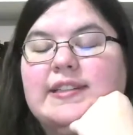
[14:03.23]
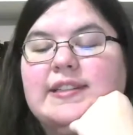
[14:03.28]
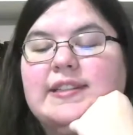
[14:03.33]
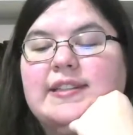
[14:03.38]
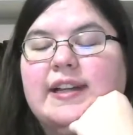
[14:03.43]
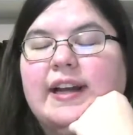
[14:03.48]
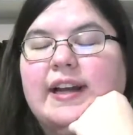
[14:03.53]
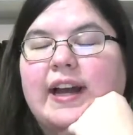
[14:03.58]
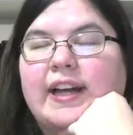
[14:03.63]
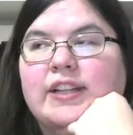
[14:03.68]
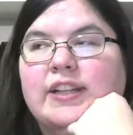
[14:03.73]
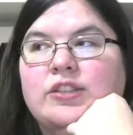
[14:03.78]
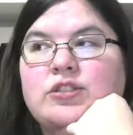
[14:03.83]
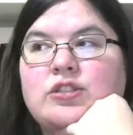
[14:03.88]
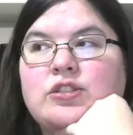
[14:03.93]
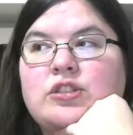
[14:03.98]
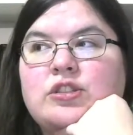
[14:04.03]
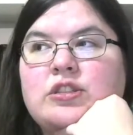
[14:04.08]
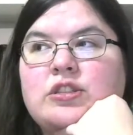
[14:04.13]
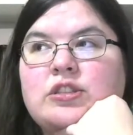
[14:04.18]
is that I'd
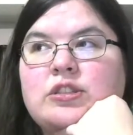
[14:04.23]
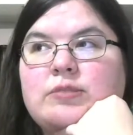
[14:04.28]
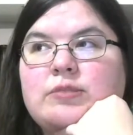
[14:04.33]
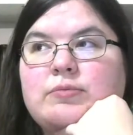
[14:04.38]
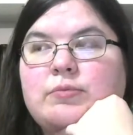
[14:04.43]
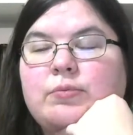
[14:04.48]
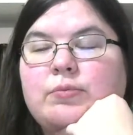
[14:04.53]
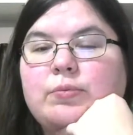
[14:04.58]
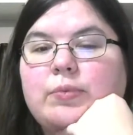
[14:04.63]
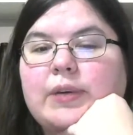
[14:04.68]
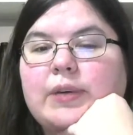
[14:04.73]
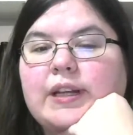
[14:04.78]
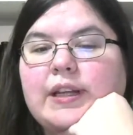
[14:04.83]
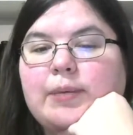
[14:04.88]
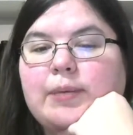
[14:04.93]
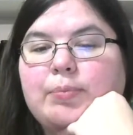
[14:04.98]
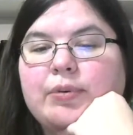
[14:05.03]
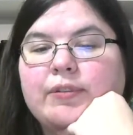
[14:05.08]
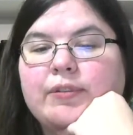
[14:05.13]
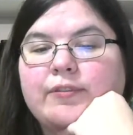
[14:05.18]

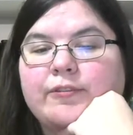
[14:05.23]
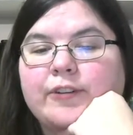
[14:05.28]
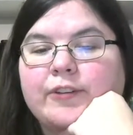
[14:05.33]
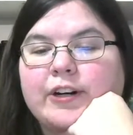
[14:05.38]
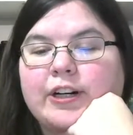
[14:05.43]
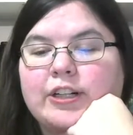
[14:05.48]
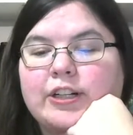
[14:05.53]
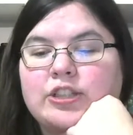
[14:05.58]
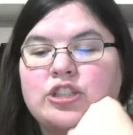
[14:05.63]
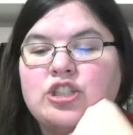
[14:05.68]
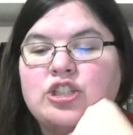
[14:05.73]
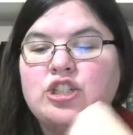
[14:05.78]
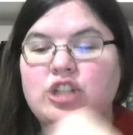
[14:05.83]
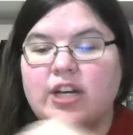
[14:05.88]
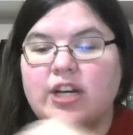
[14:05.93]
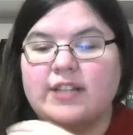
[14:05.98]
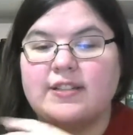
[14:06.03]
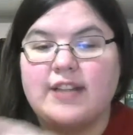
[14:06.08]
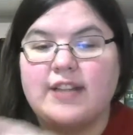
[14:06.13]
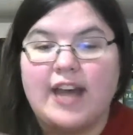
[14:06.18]
really prefer
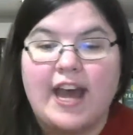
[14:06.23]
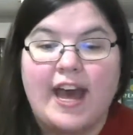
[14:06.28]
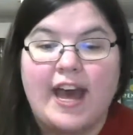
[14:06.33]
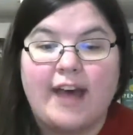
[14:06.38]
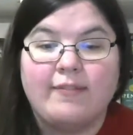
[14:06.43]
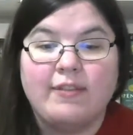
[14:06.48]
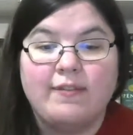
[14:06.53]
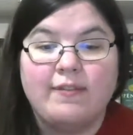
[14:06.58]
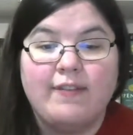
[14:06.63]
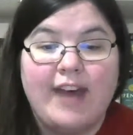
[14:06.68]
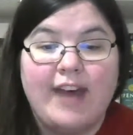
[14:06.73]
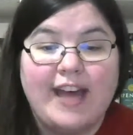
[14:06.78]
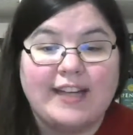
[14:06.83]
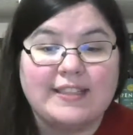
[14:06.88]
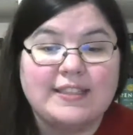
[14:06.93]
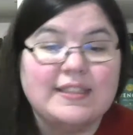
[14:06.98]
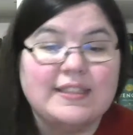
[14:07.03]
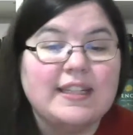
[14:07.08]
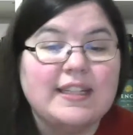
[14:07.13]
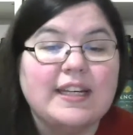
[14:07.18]
just to have the
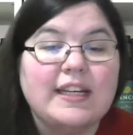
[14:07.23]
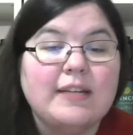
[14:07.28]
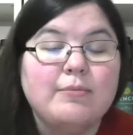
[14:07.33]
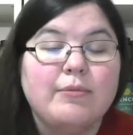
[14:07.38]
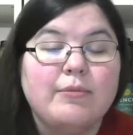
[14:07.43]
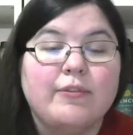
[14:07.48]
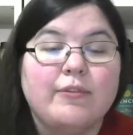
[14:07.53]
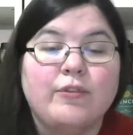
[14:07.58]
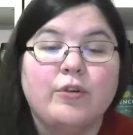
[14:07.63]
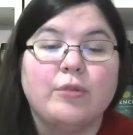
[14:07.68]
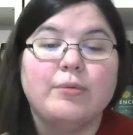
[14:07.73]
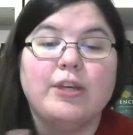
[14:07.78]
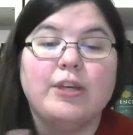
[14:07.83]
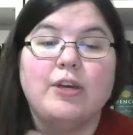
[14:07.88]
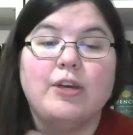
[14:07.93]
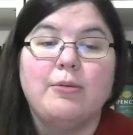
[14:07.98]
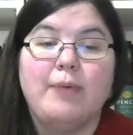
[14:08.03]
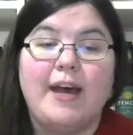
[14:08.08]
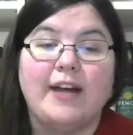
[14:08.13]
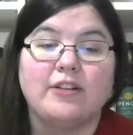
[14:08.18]
vaccine before we
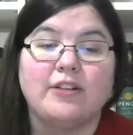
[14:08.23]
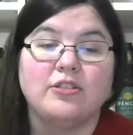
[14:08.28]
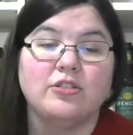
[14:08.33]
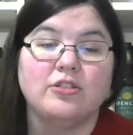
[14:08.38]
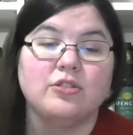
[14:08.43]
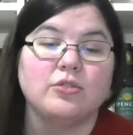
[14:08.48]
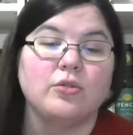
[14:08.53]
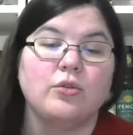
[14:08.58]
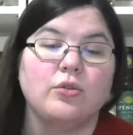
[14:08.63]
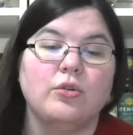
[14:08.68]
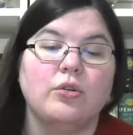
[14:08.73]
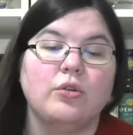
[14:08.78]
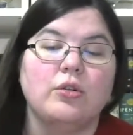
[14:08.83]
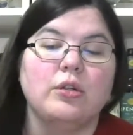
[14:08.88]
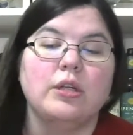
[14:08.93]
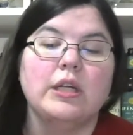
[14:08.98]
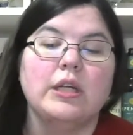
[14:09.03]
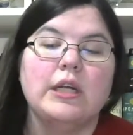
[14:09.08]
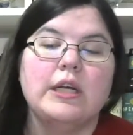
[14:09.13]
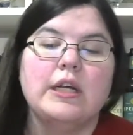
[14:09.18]
go back to
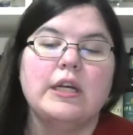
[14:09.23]
school.